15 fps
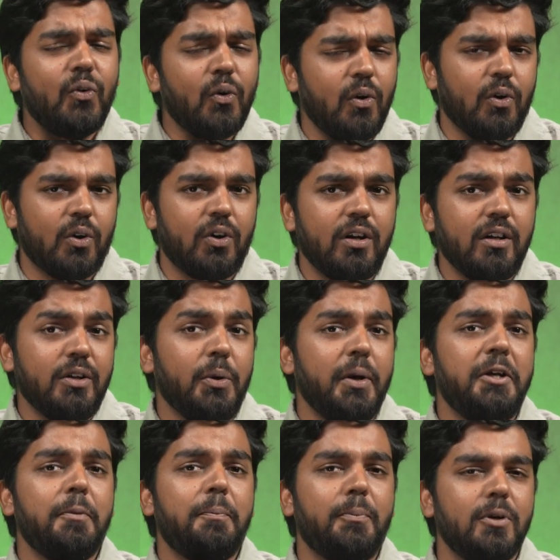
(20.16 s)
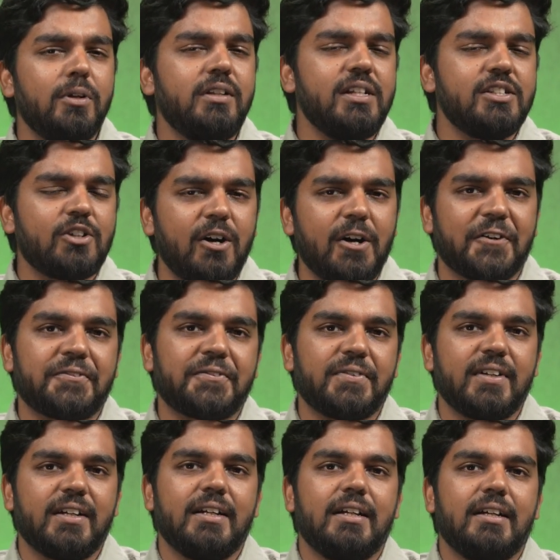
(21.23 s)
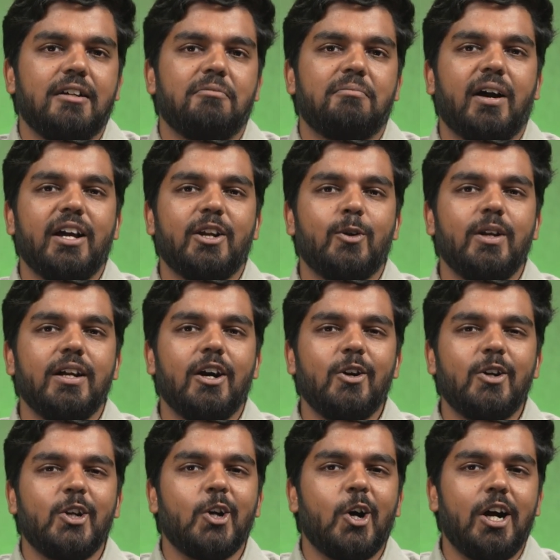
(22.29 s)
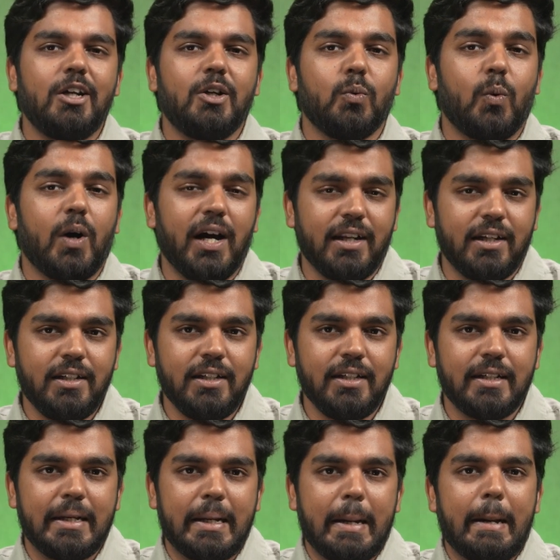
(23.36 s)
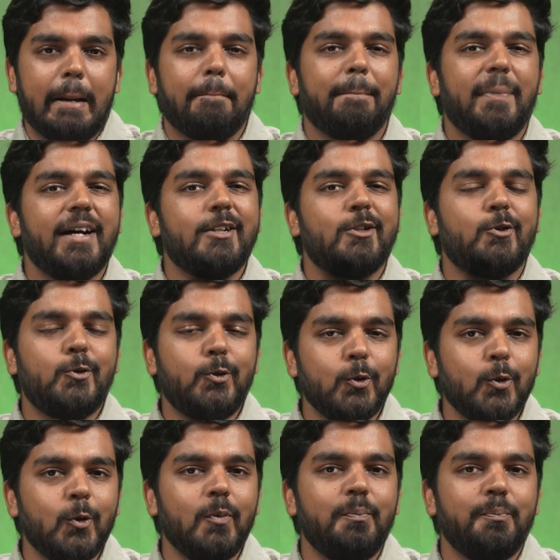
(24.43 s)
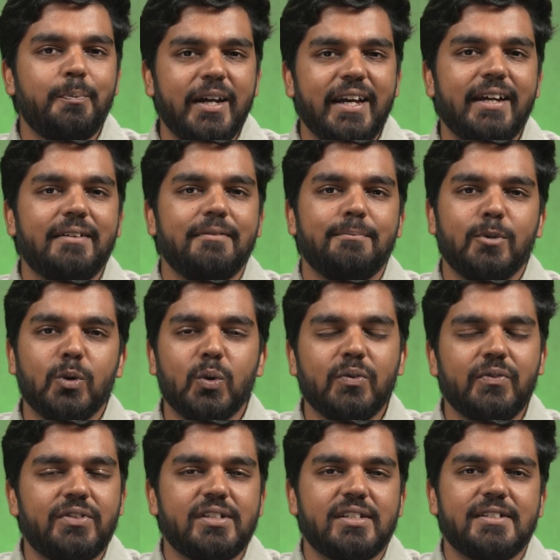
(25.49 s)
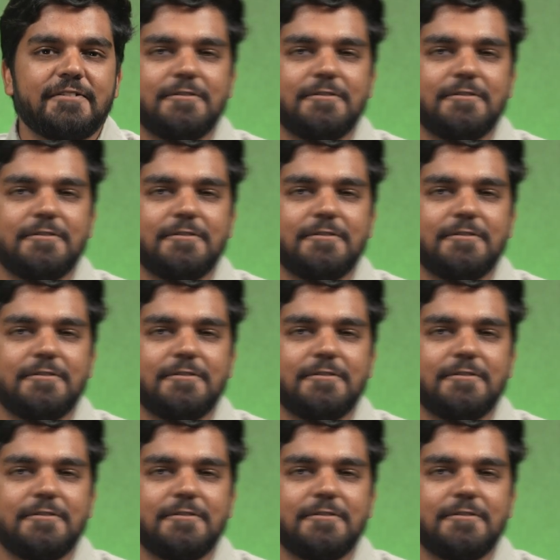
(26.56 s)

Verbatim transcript: Ford going to pull this off? By rolling out not one, but two big moves